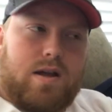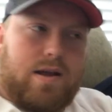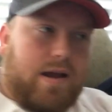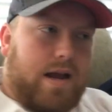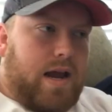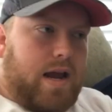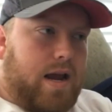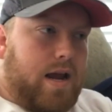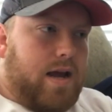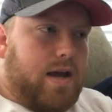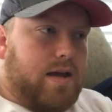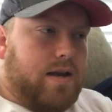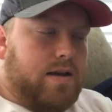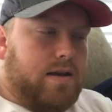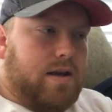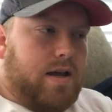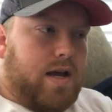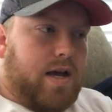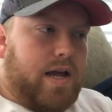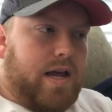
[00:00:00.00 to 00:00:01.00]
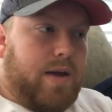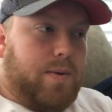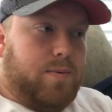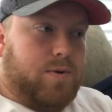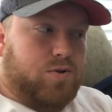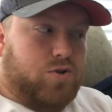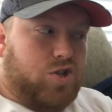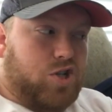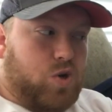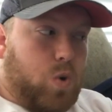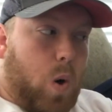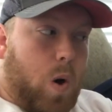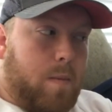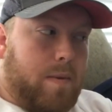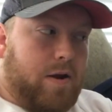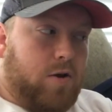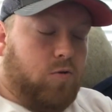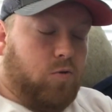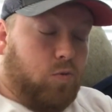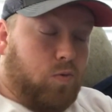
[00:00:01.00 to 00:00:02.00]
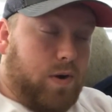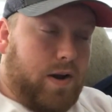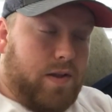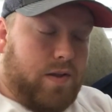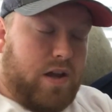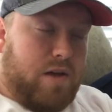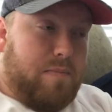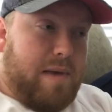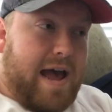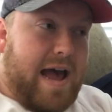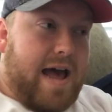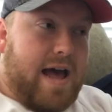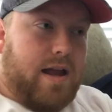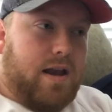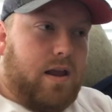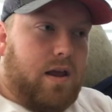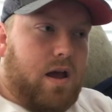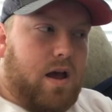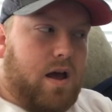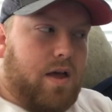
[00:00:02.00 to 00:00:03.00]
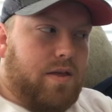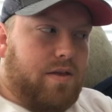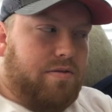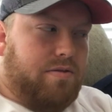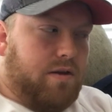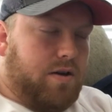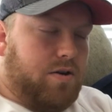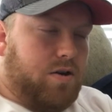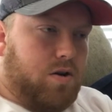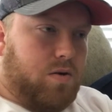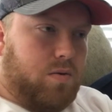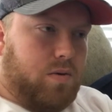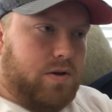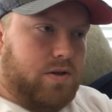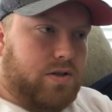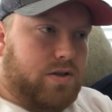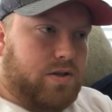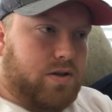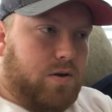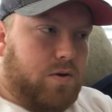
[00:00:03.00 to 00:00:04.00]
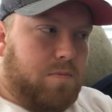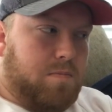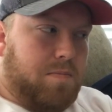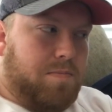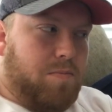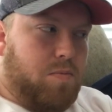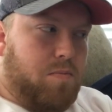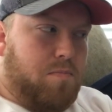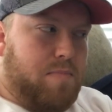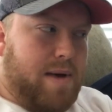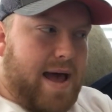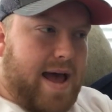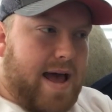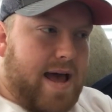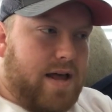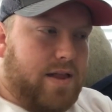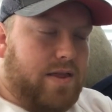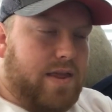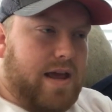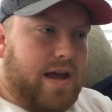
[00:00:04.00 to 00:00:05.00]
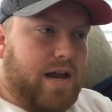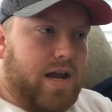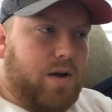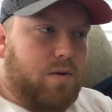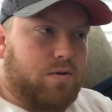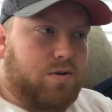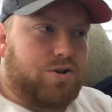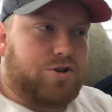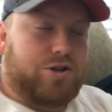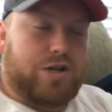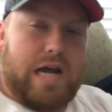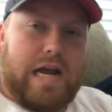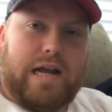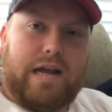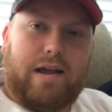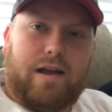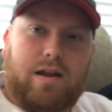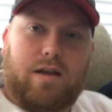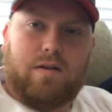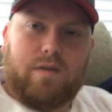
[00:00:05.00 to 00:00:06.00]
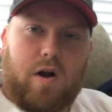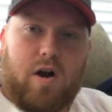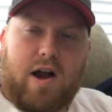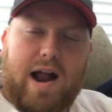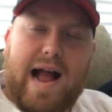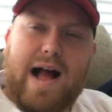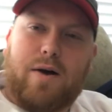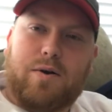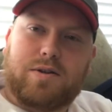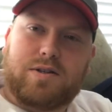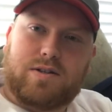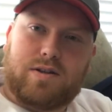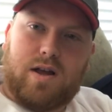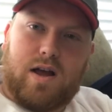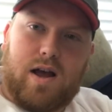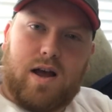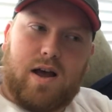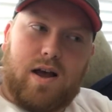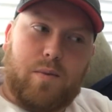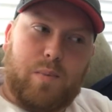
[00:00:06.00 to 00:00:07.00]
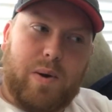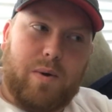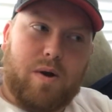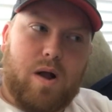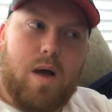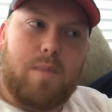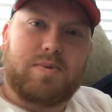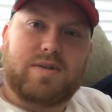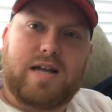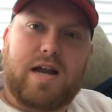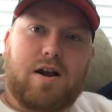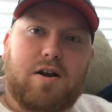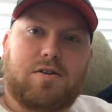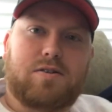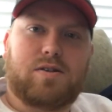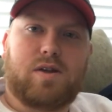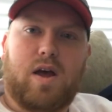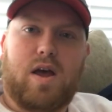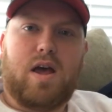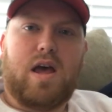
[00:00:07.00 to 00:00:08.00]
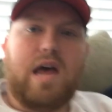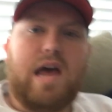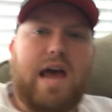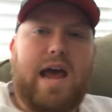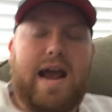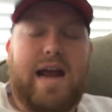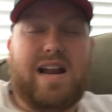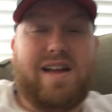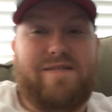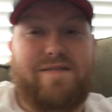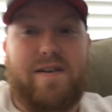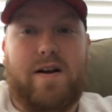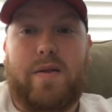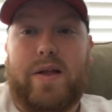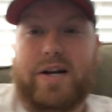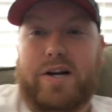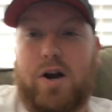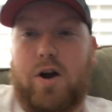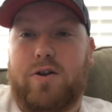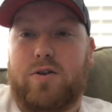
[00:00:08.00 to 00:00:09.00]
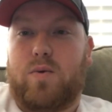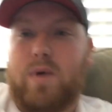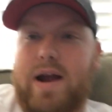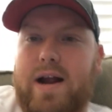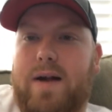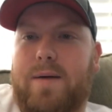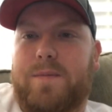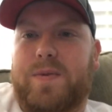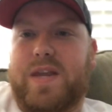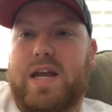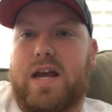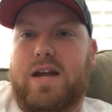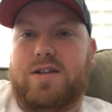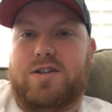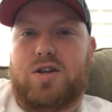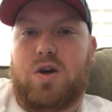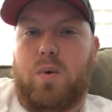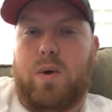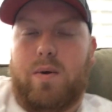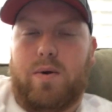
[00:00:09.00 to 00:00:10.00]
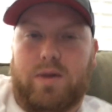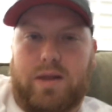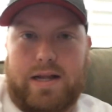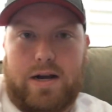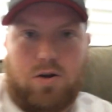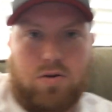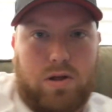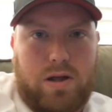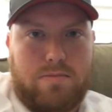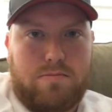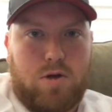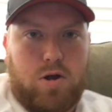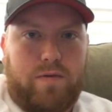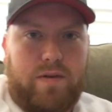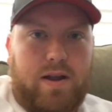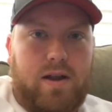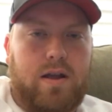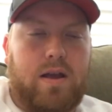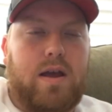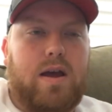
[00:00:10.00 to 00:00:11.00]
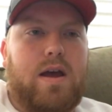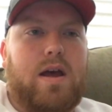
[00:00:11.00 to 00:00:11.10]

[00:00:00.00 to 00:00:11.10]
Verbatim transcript: and uh, it was storming really bad. Uh, the thunder was so bad that it was shaking her house. Uh, we were upstairs, and it felt like an earthquake, and so we were literally moving.